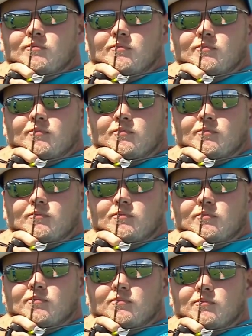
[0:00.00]

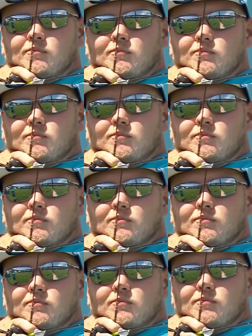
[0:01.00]

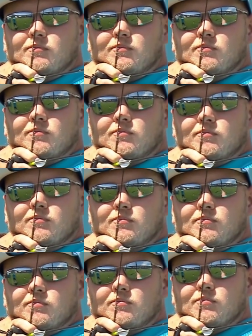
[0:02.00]

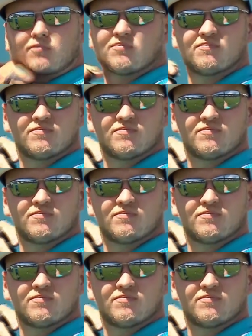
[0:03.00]
(silence)